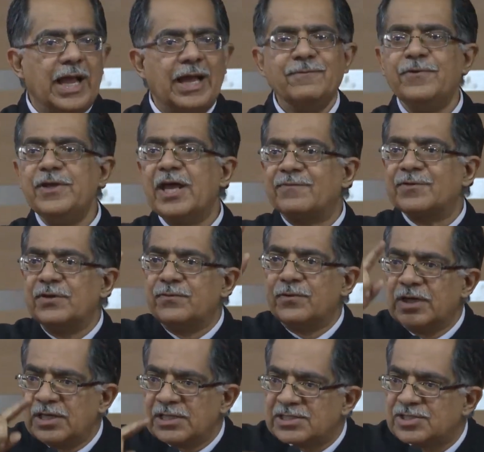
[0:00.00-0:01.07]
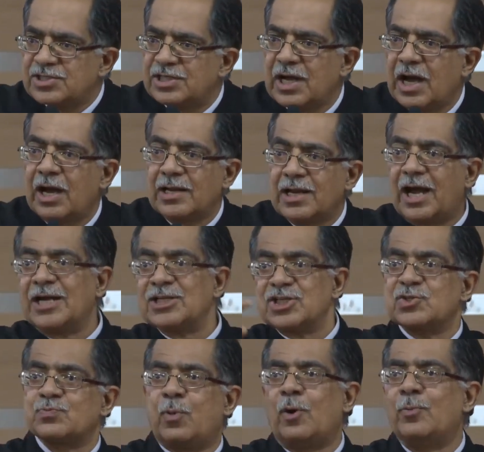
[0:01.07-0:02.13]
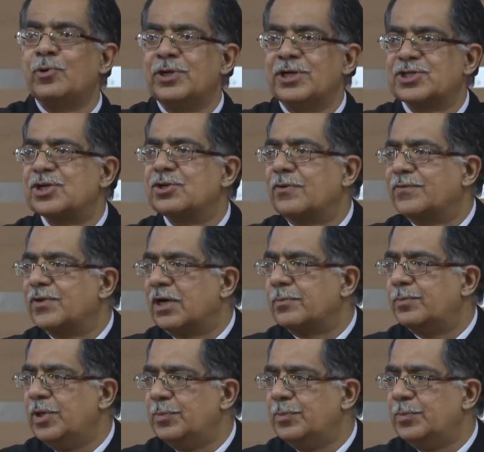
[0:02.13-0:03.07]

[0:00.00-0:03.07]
And we have the world's largest population of young